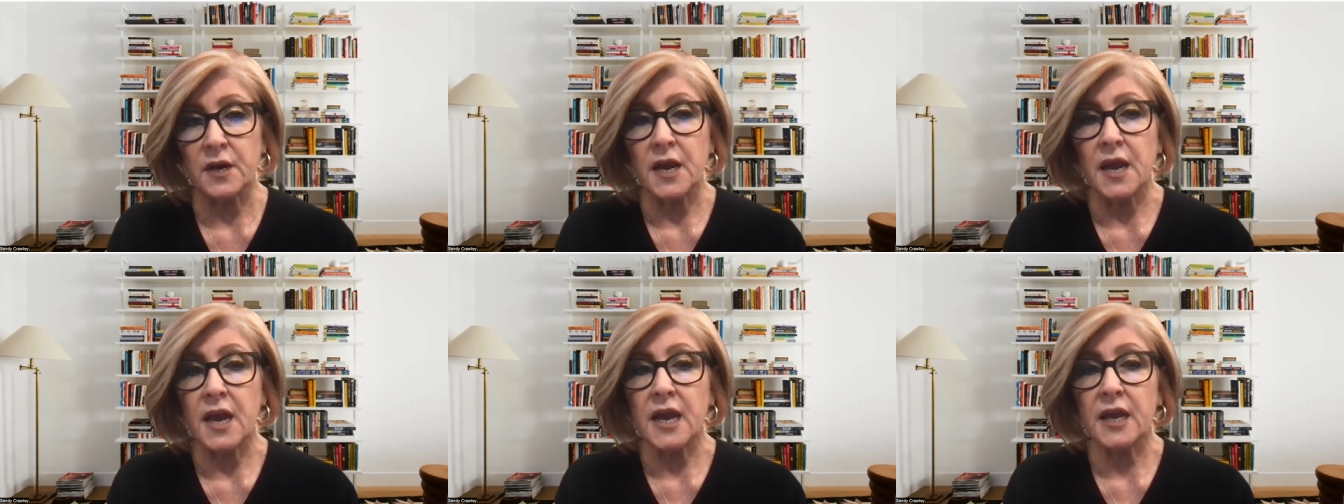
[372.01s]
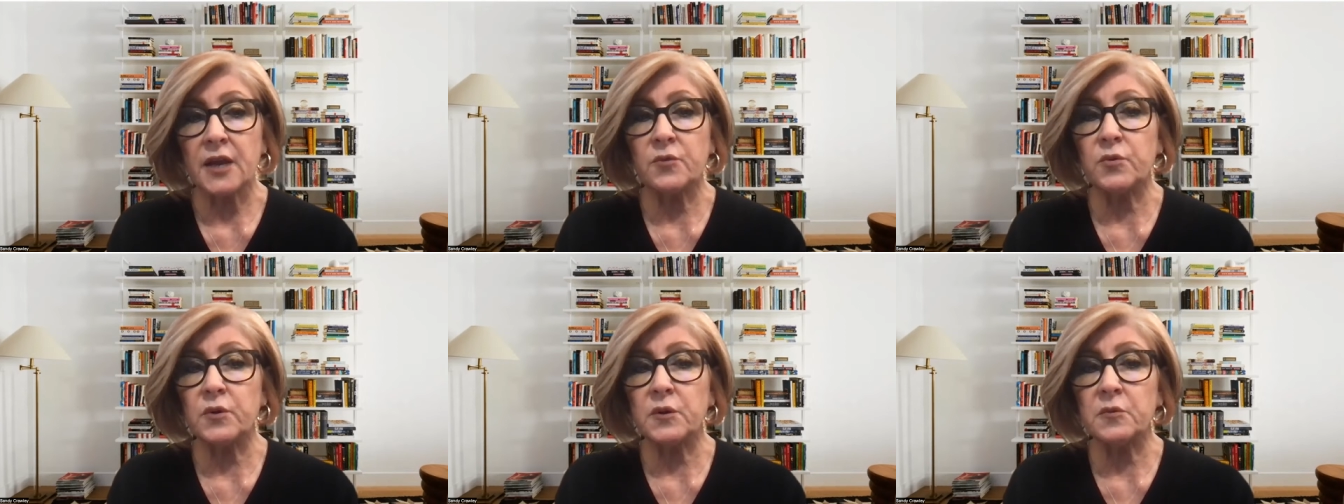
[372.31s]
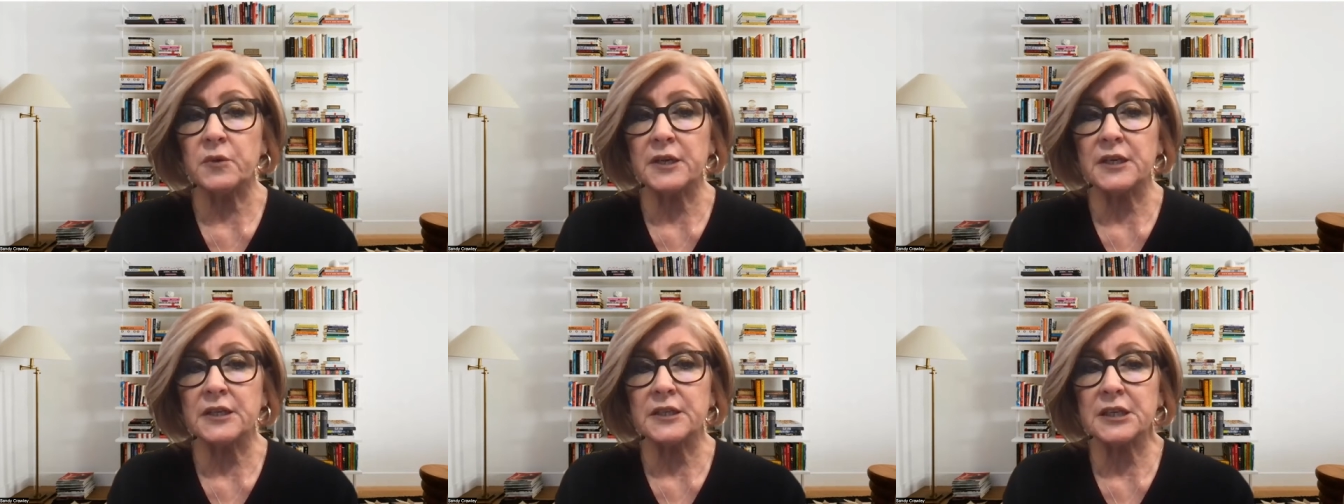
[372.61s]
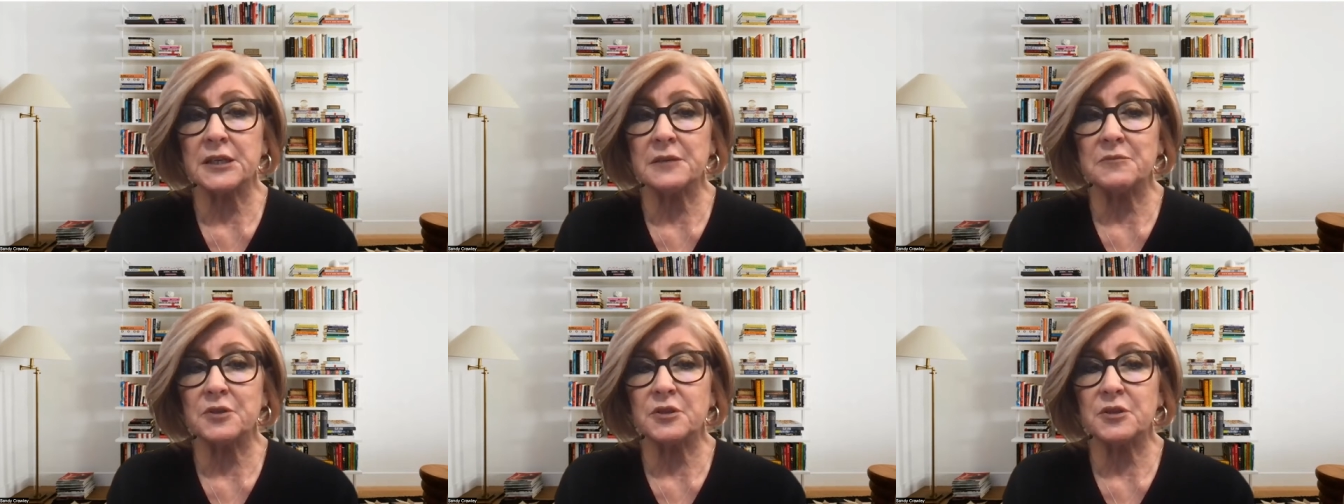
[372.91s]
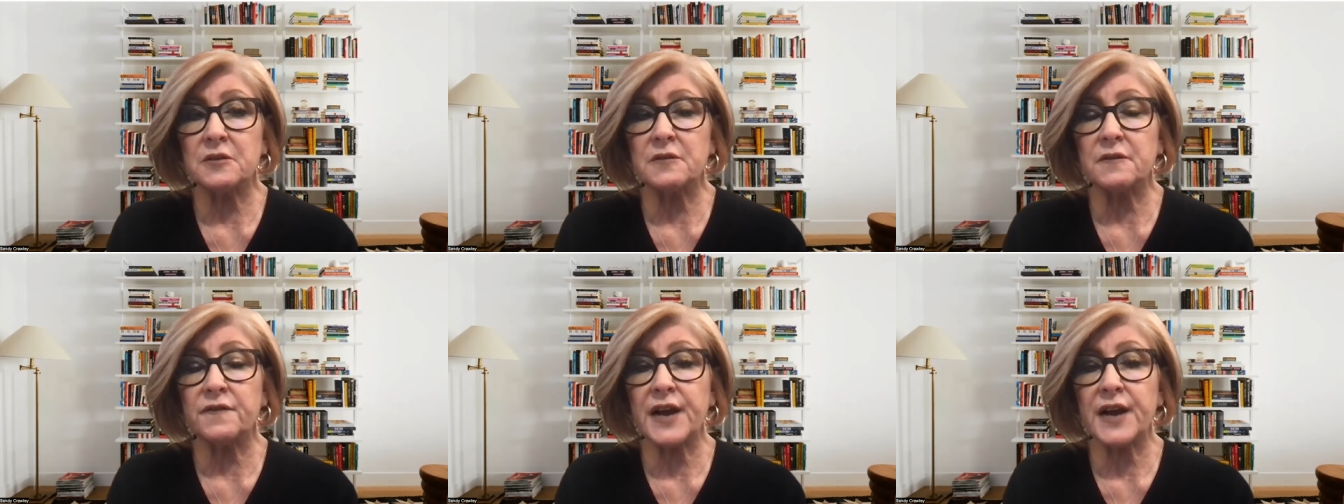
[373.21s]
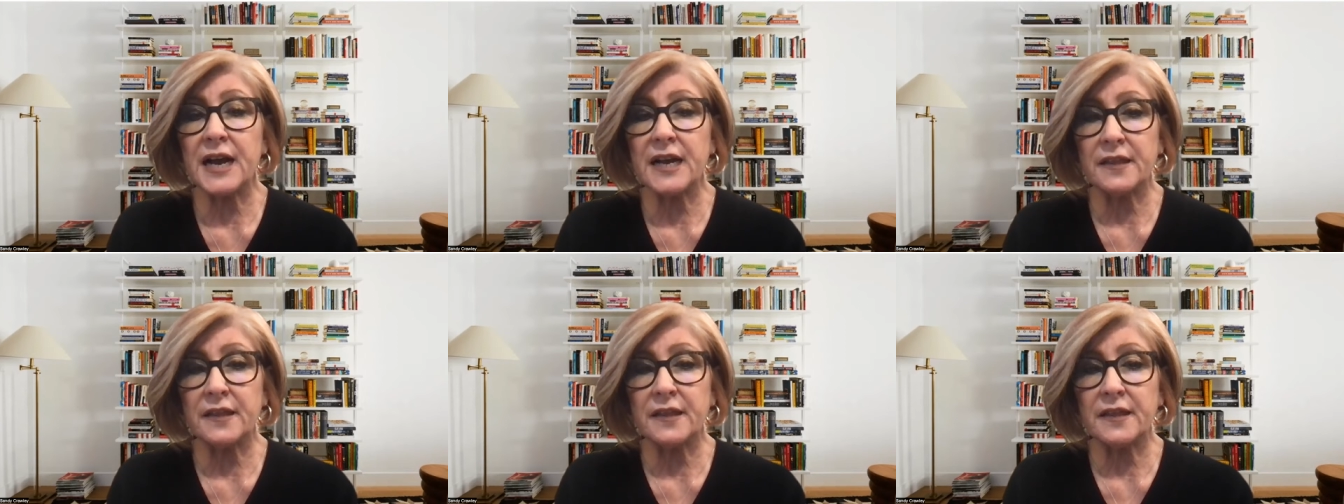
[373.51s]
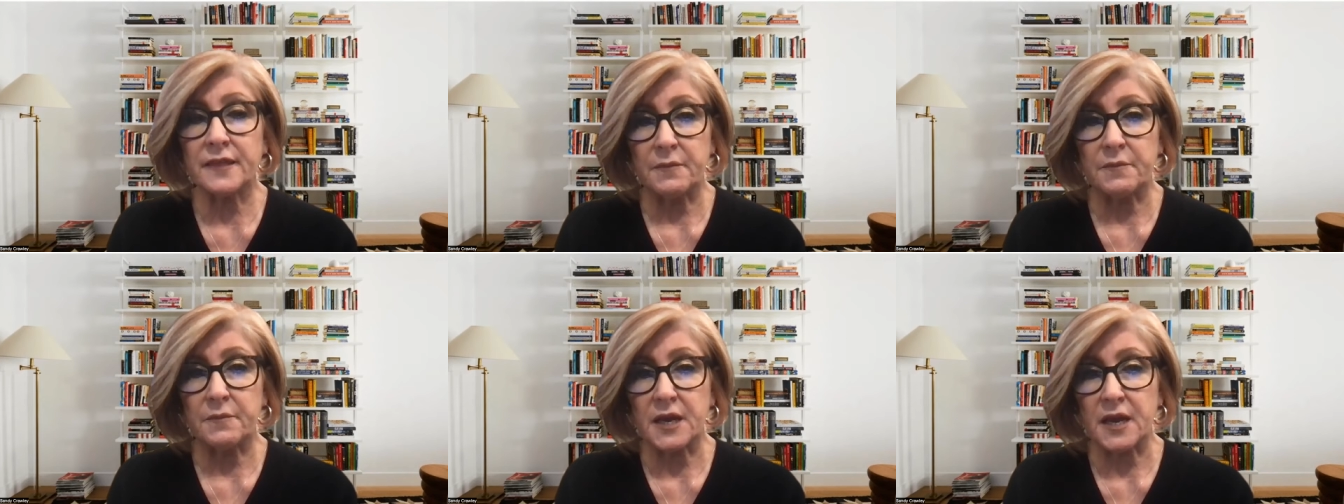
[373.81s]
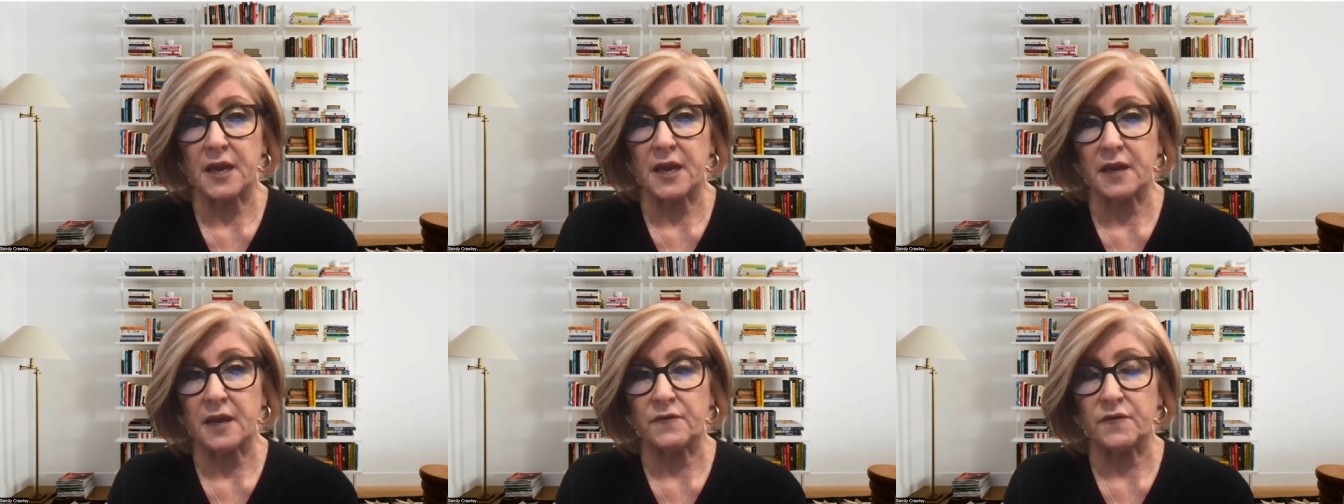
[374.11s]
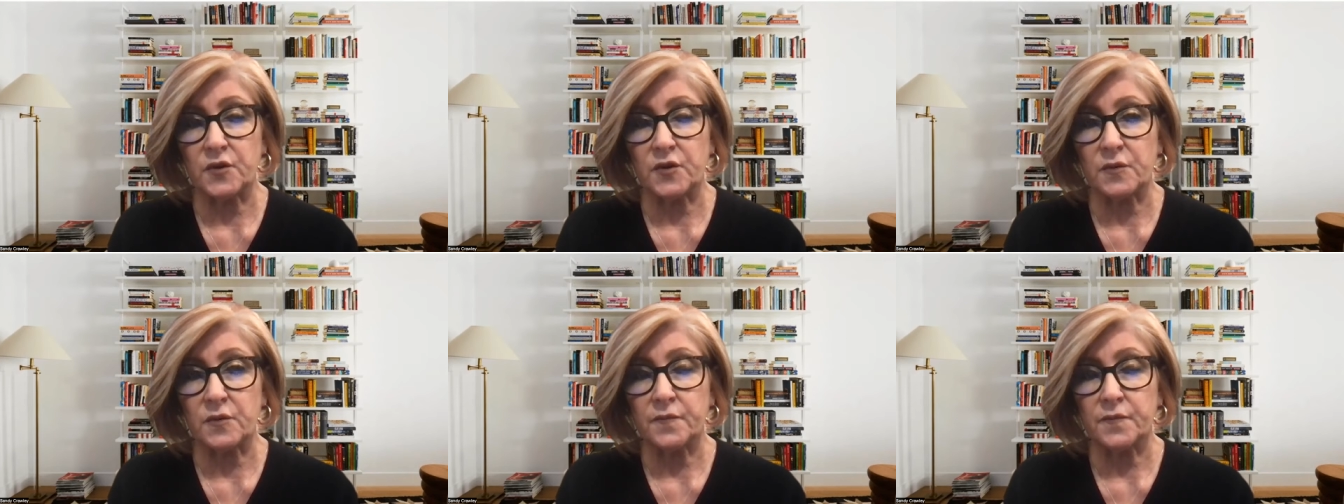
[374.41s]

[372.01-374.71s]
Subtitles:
and when we attempt to define that behavior.